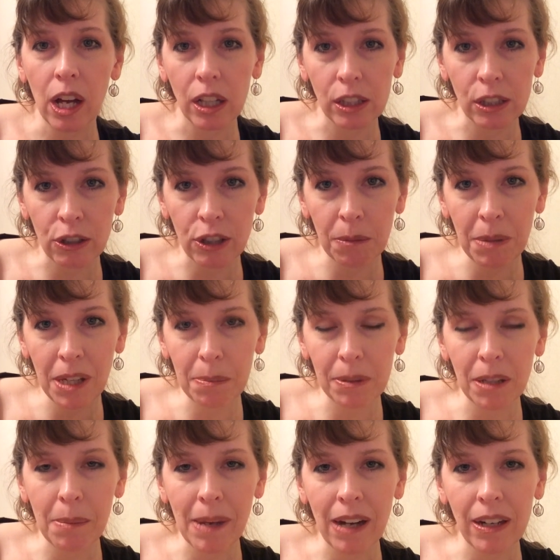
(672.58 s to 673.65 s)
alerting
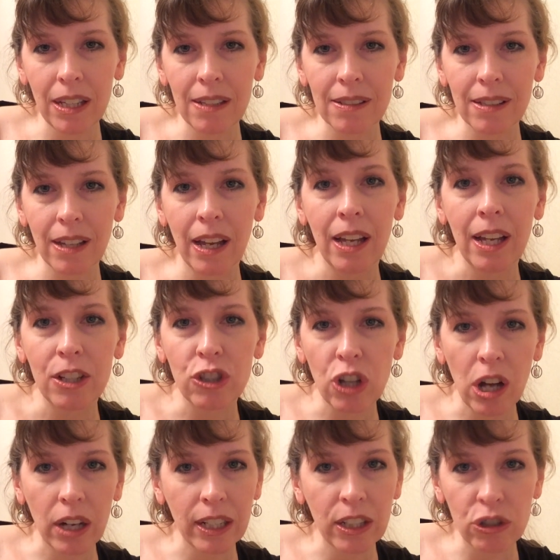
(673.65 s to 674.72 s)
people about ESEA,
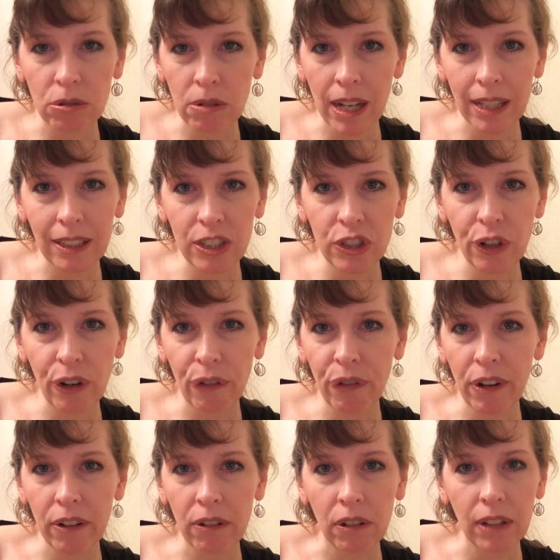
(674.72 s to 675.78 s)
talking directly to your
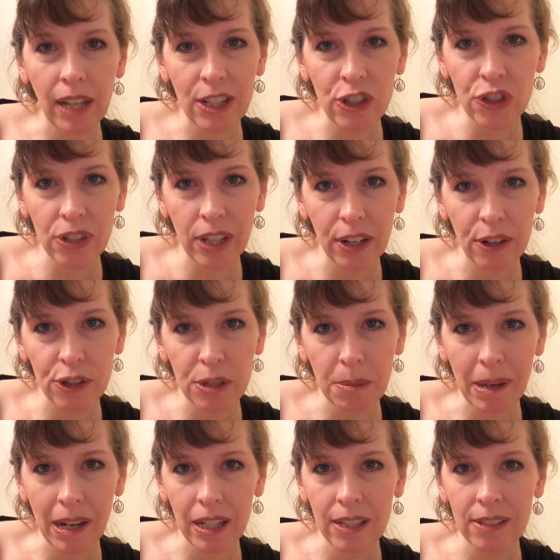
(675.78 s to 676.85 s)
federal legislators
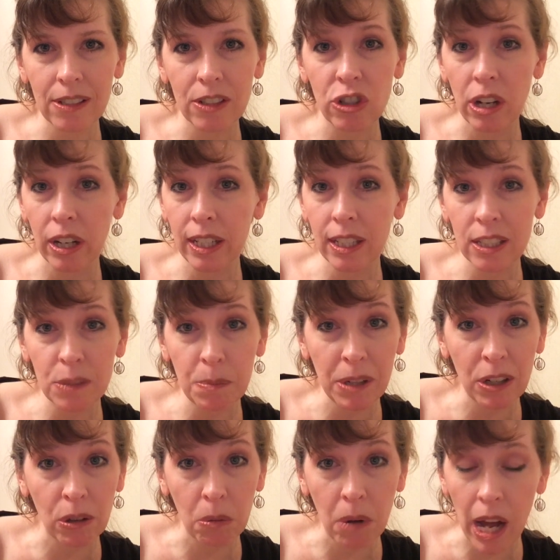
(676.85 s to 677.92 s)
about ESEA, talking to
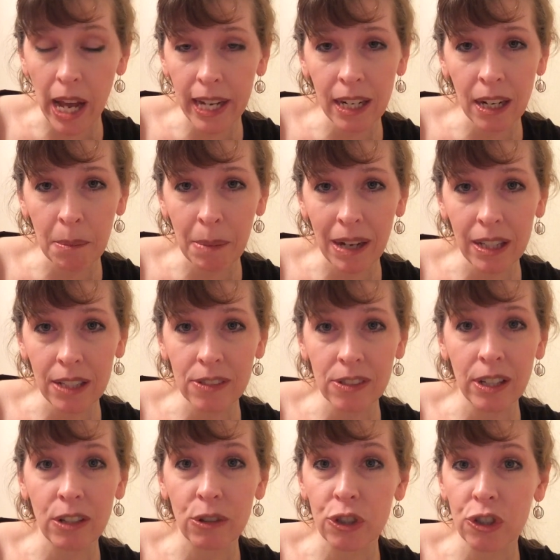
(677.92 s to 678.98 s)
Speaker Ryan about
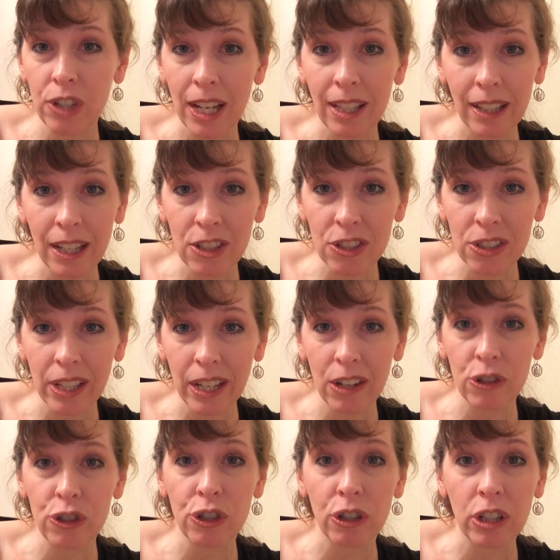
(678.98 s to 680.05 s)
ESEA, your state
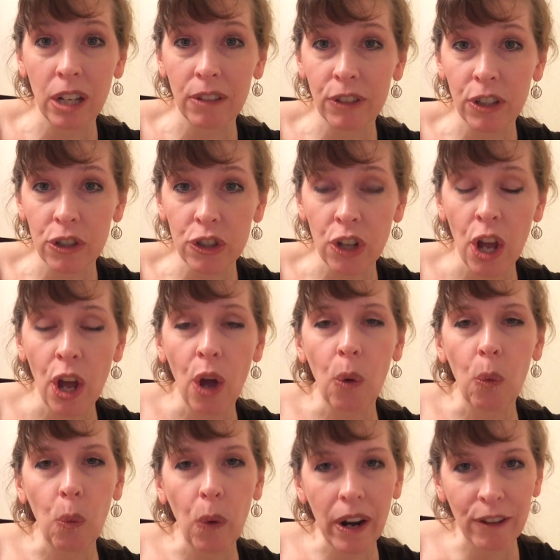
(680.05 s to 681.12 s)
legislators, your governors,
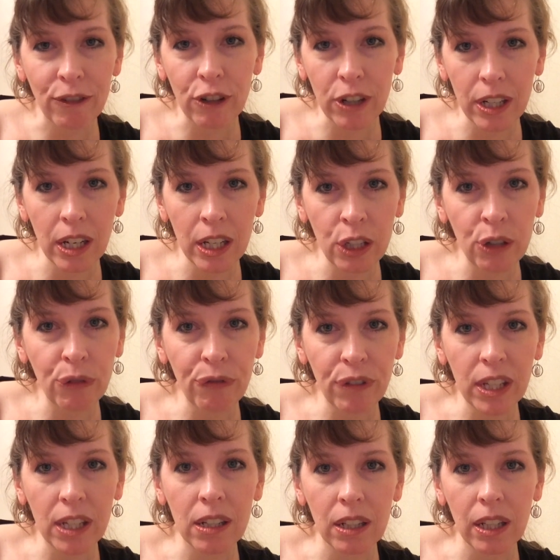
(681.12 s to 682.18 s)
whatever you
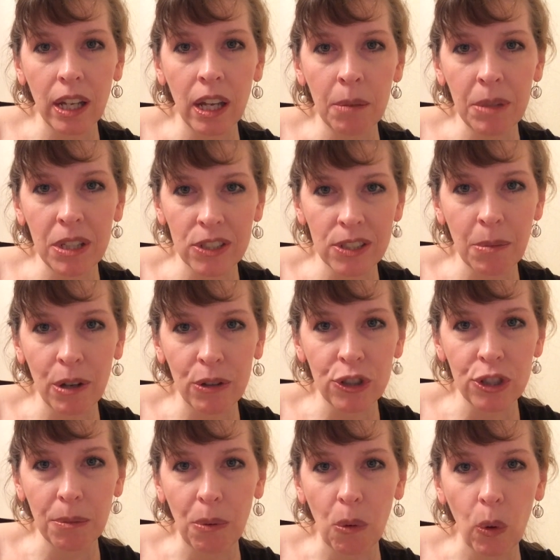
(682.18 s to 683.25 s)
feel is the
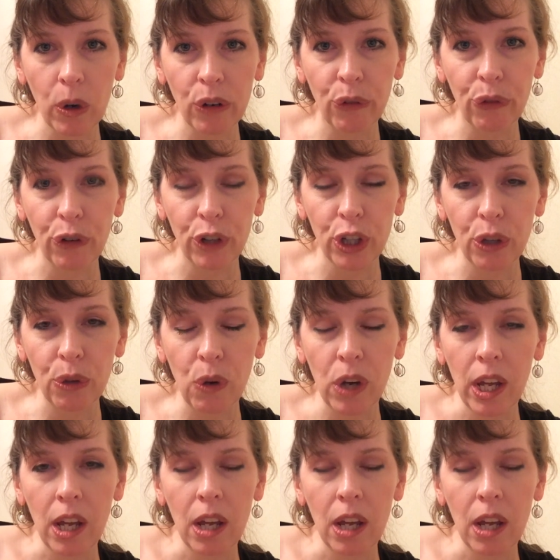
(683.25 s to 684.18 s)
most important for you.